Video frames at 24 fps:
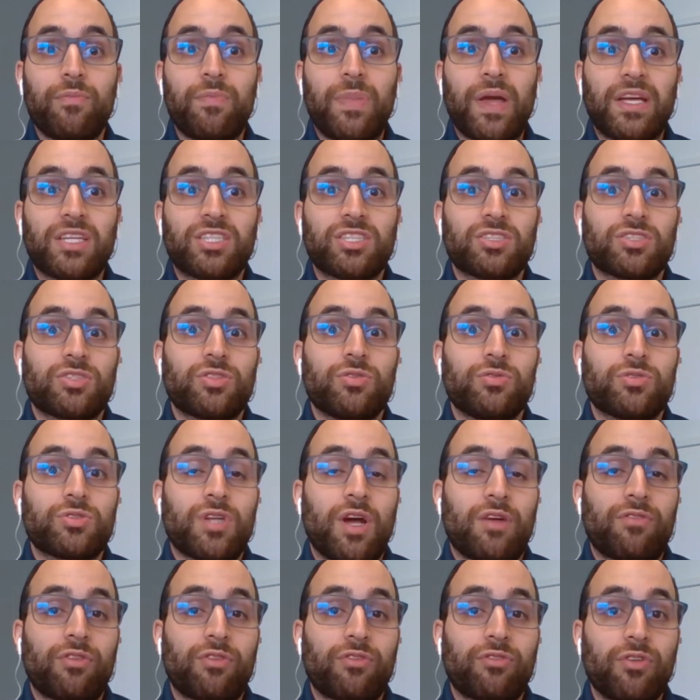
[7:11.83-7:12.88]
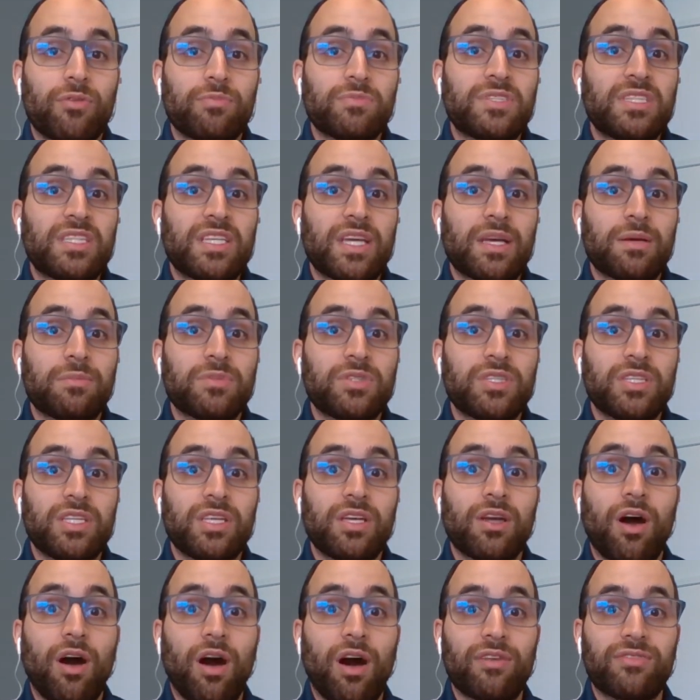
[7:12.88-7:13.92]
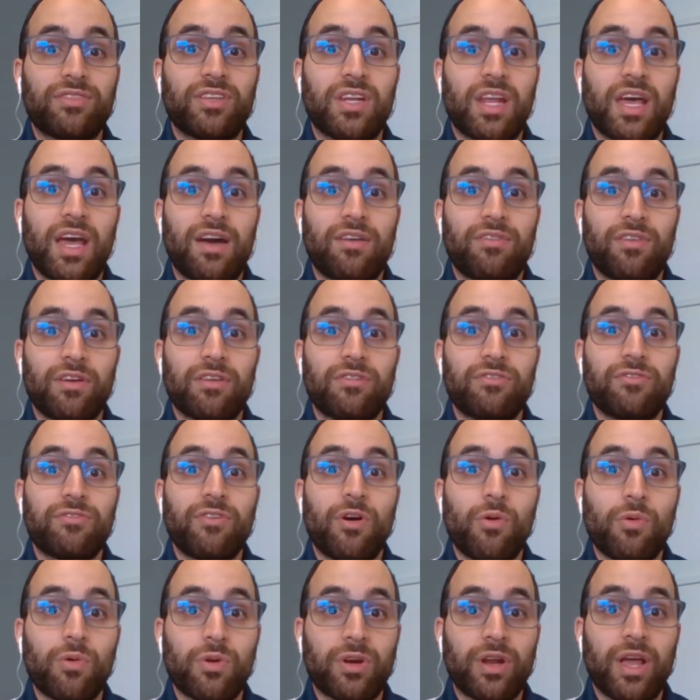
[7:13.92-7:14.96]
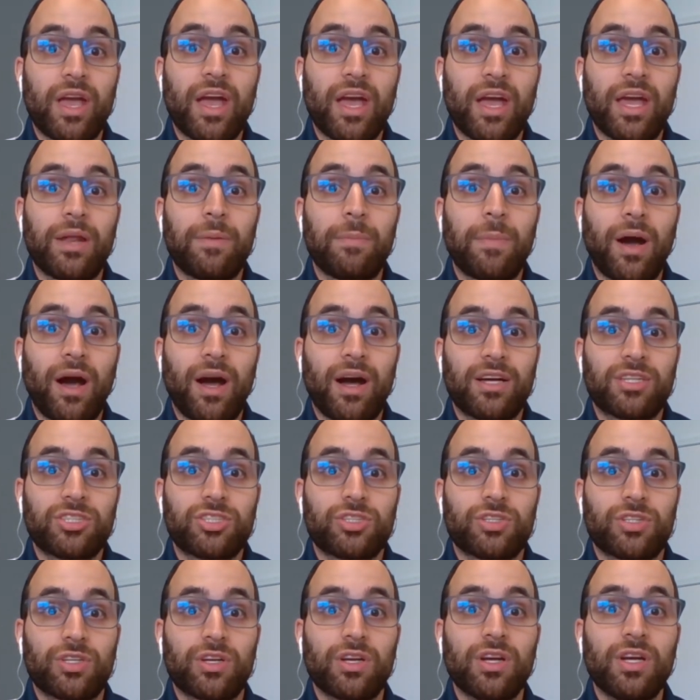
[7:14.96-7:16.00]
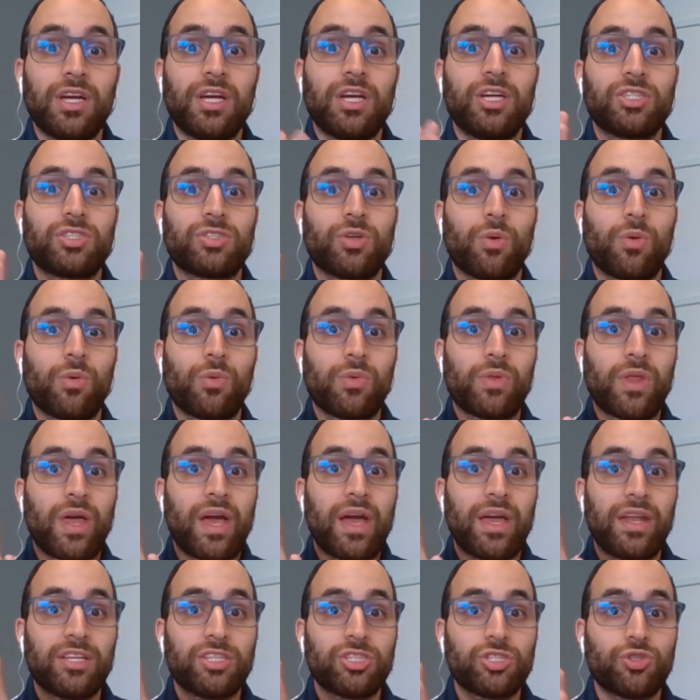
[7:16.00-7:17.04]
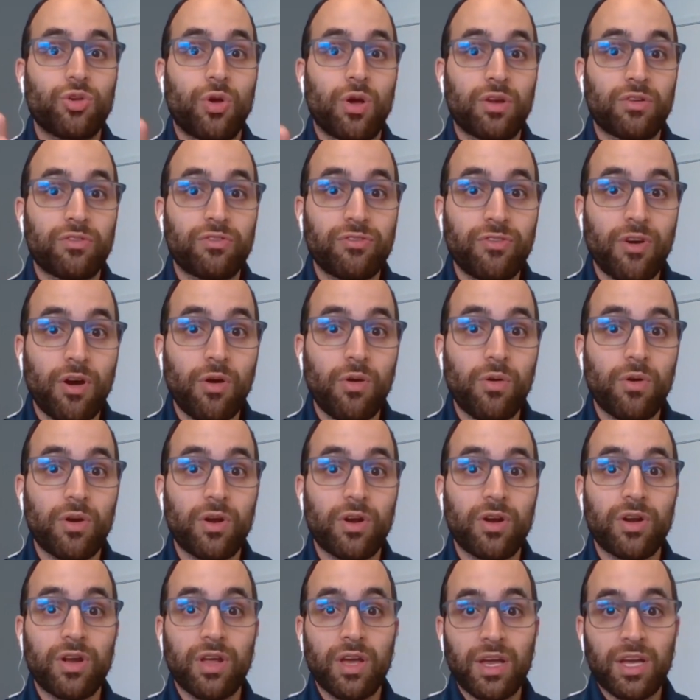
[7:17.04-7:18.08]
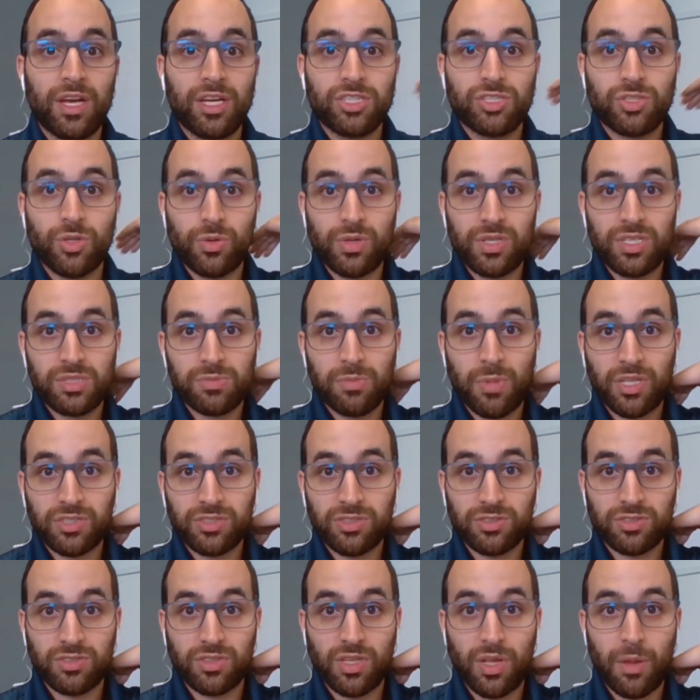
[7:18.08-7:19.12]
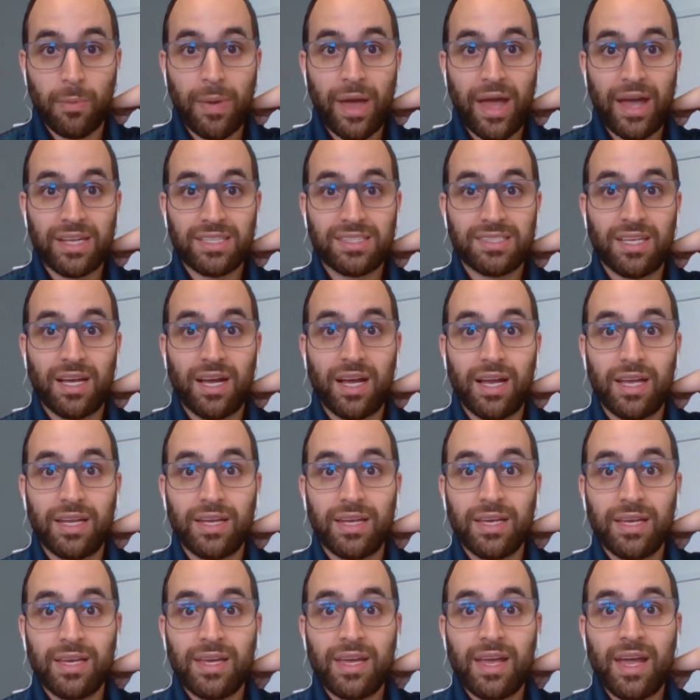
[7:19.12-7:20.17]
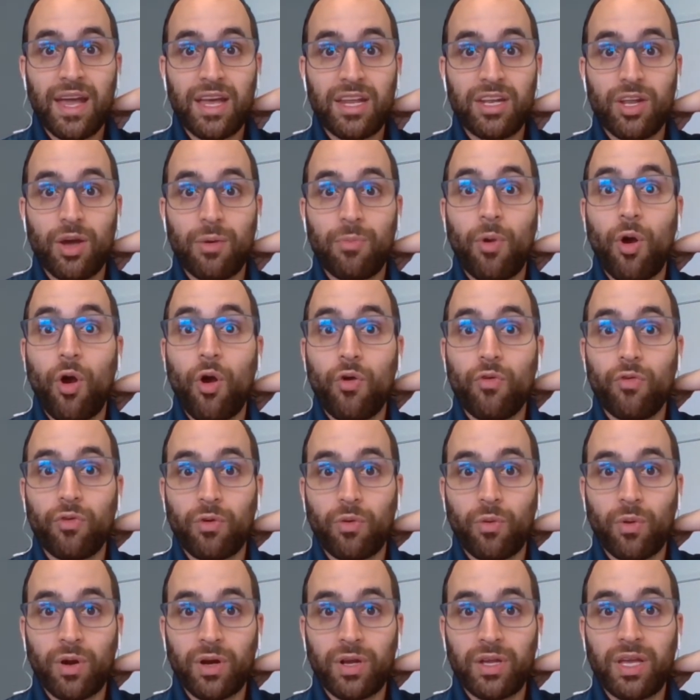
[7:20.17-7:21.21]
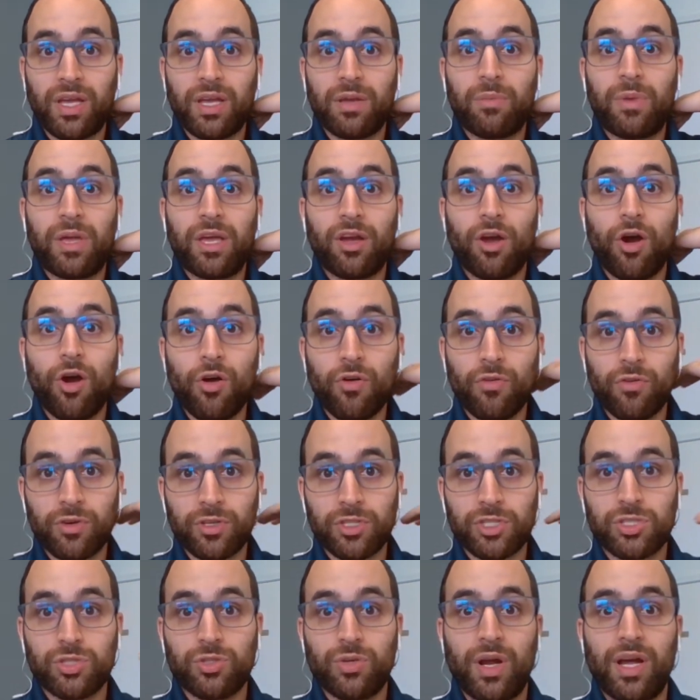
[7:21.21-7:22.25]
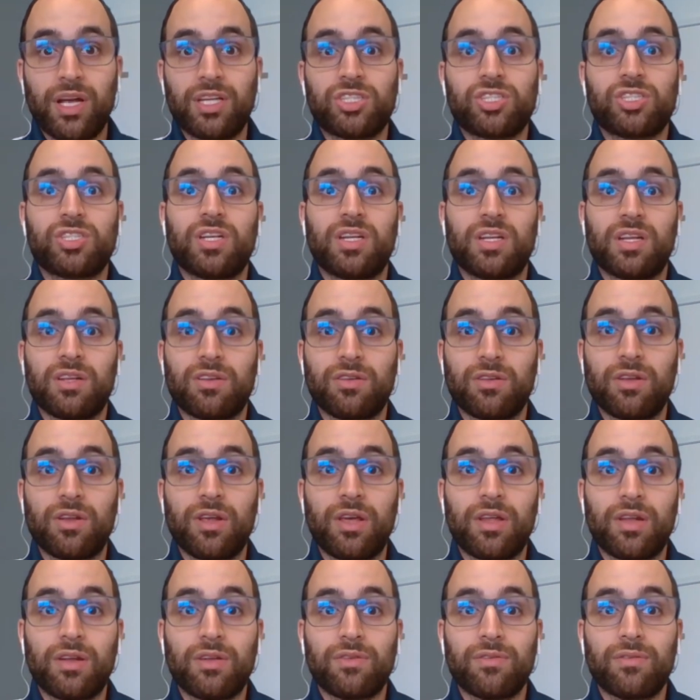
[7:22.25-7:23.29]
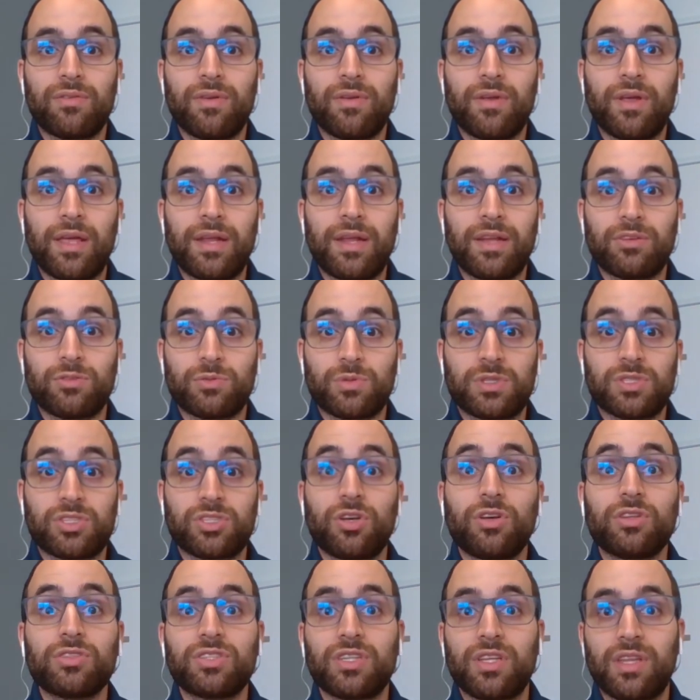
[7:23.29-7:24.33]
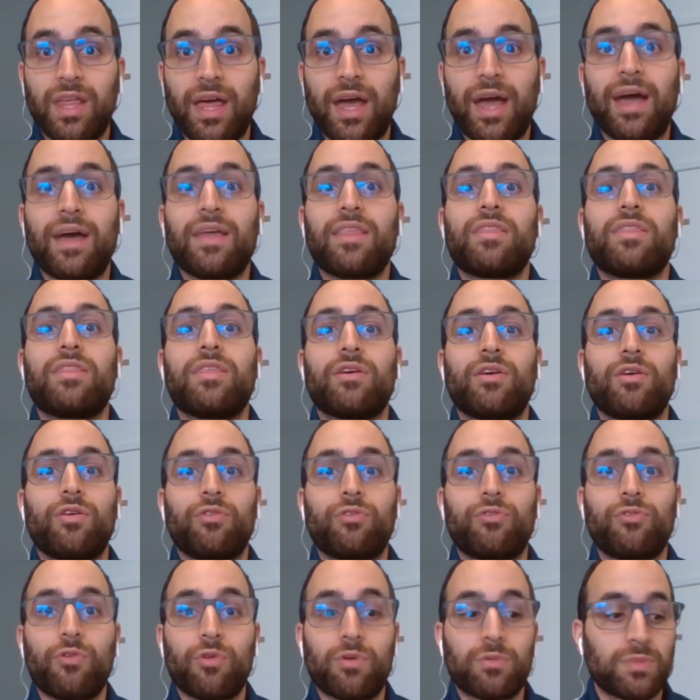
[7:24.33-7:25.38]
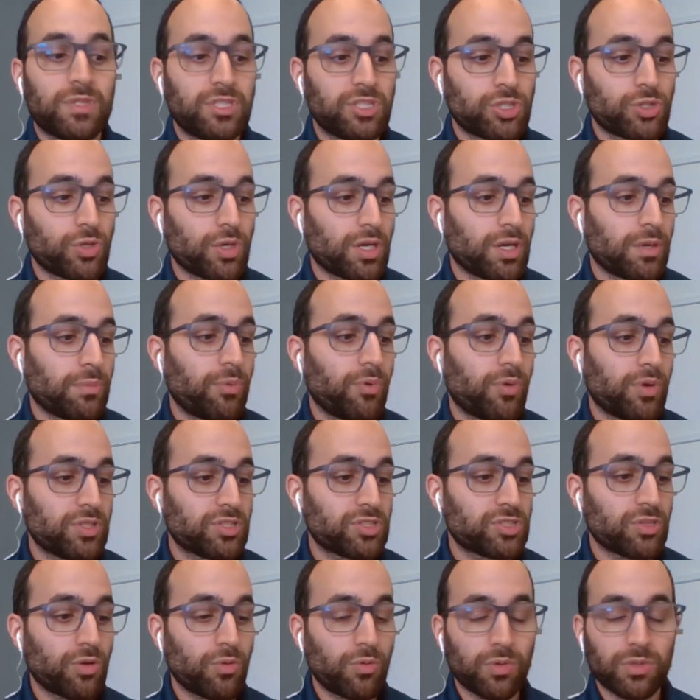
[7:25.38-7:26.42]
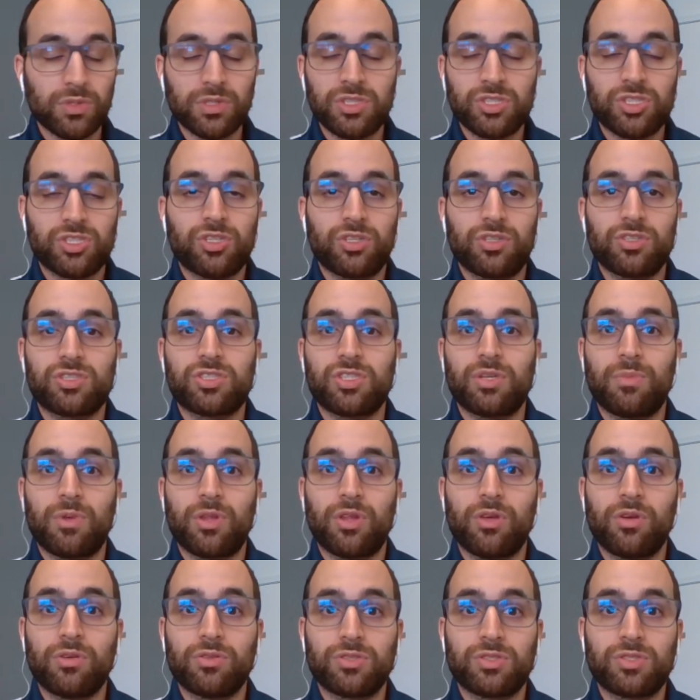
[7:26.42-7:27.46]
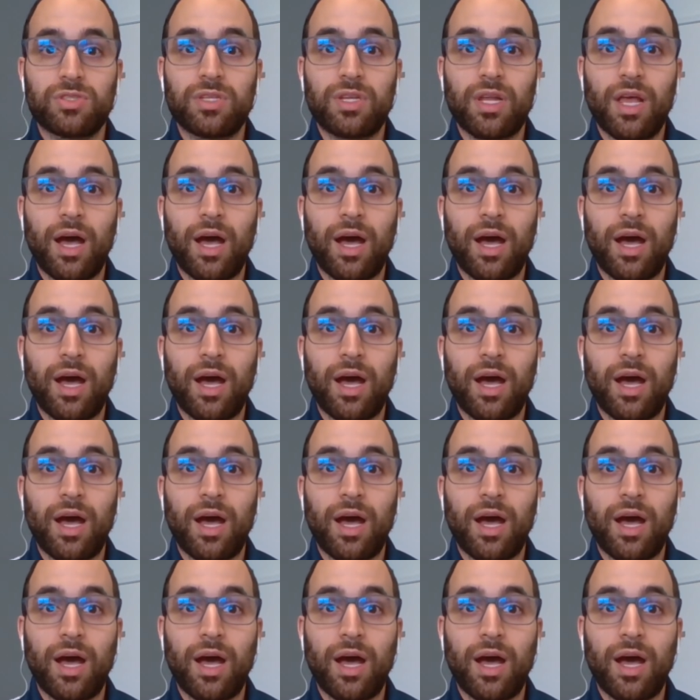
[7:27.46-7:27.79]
patients who suffer from TMD often have a forward head posture. So the head is drawn forward. So these muscles on the backside end up overworking, being overstretched, and a result of that, they'll form these trigger points. So we'll insert some of those